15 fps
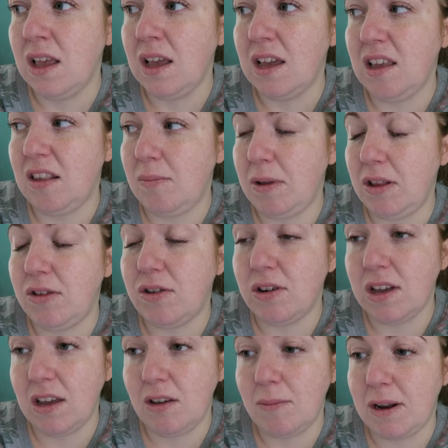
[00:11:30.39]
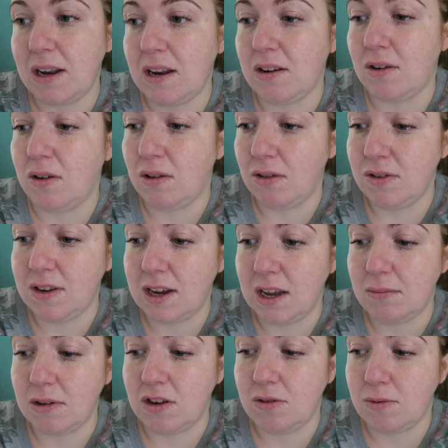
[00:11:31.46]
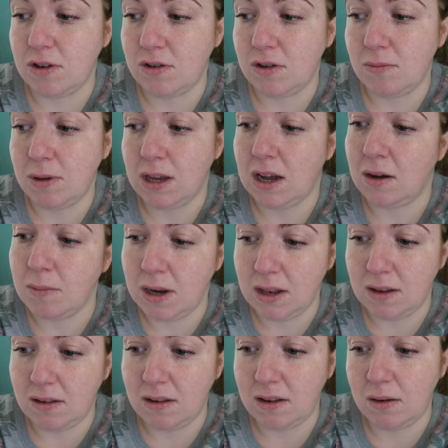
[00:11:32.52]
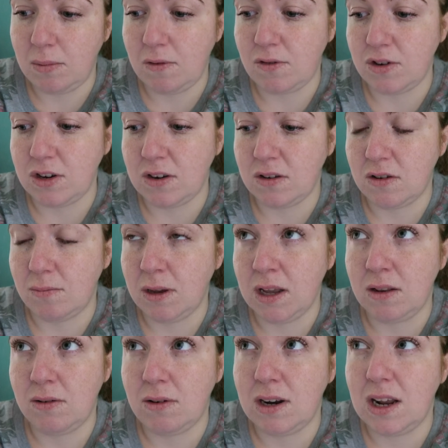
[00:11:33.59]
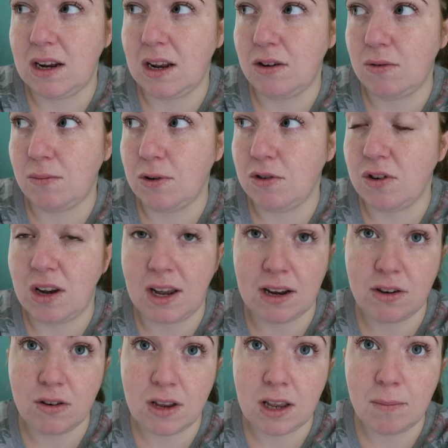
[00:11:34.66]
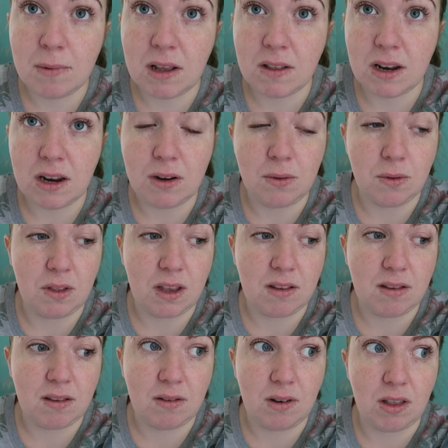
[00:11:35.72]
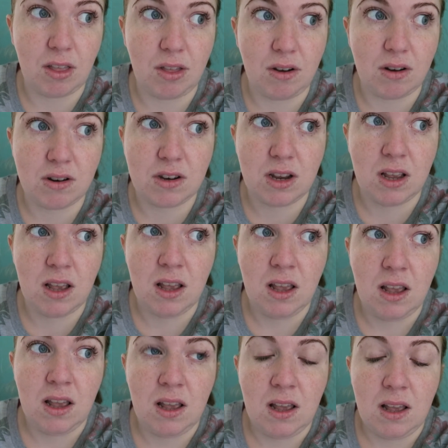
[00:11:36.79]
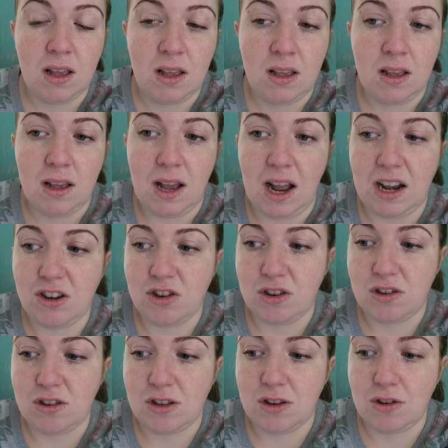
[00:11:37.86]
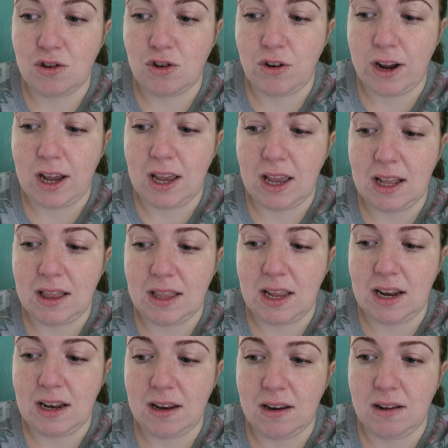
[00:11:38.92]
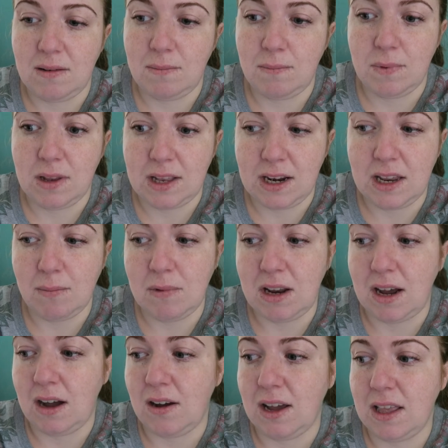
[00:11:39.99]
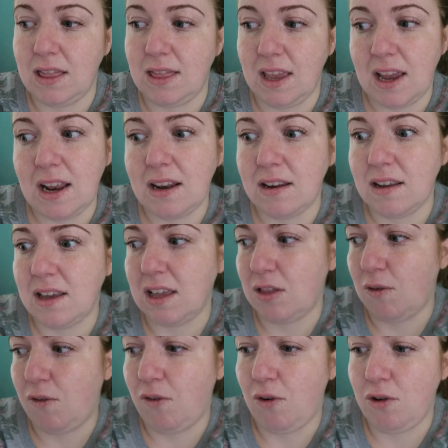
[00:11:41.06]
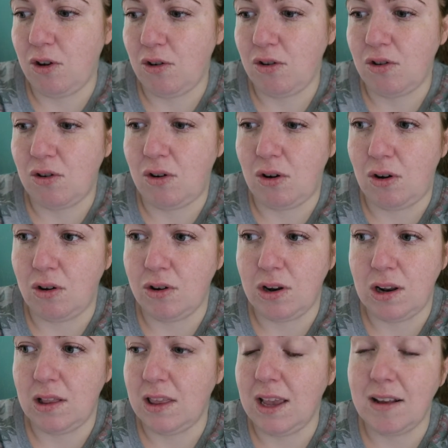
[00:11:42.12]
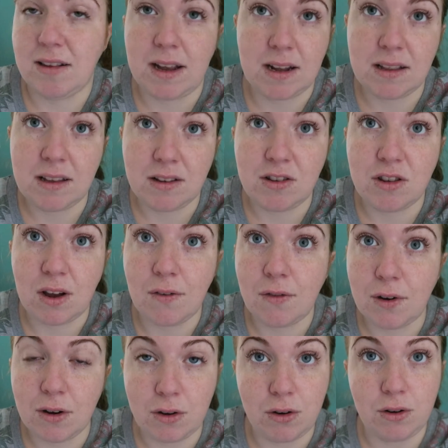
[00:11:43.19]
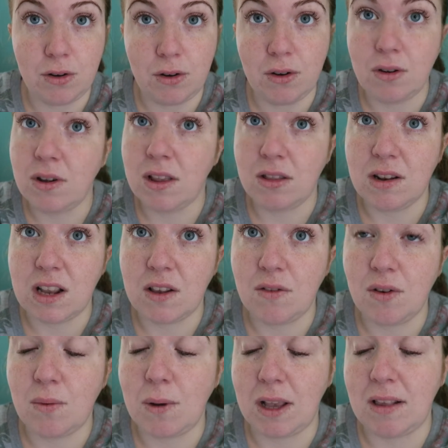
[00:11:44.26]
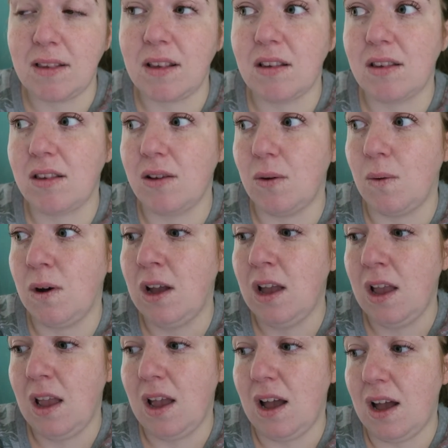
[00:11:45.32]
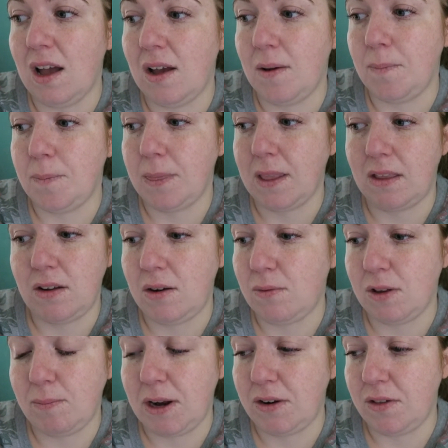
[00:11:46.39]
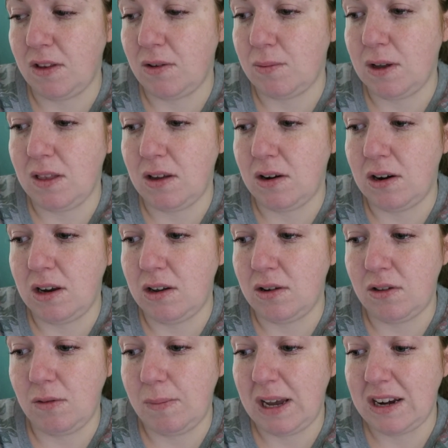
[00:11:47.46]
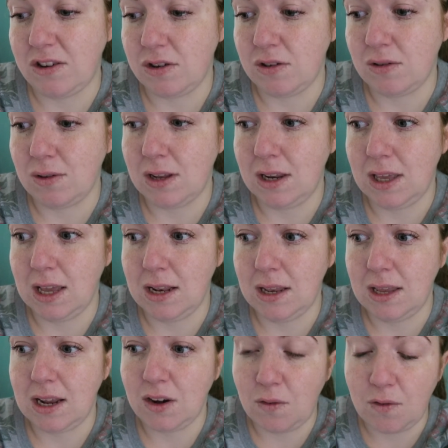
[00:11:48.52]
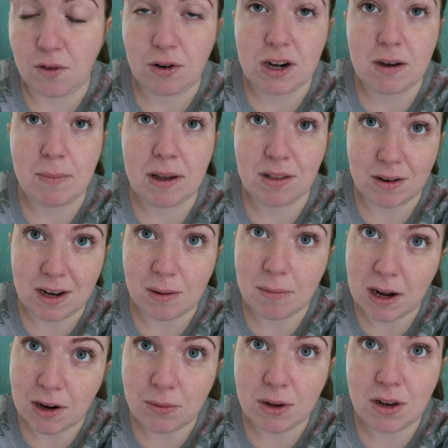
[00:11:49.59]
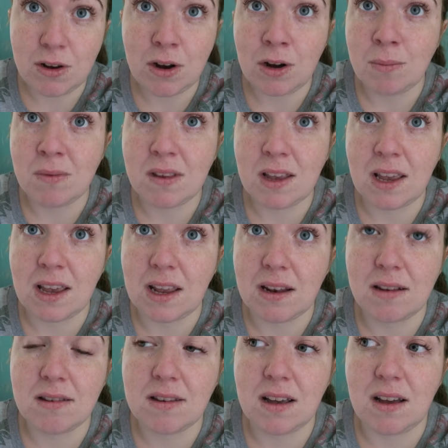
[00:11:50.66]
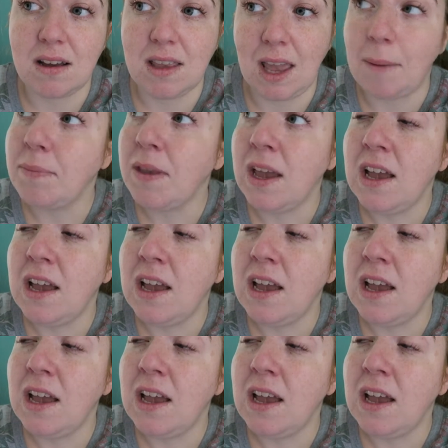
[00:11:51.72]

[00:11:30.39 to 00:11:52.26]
he's been talking about it all the time, that she was coming, how many days before she's coming and all, and I don't want to lie to him now that I know this. So I thought I'll just try and then tell him now and then get the focus on the exciting stuff we're gonna do in the next few weeks. So I thought it was better this way, the earlier the better, so then he can get over it by the time Halloween comes. And yeah,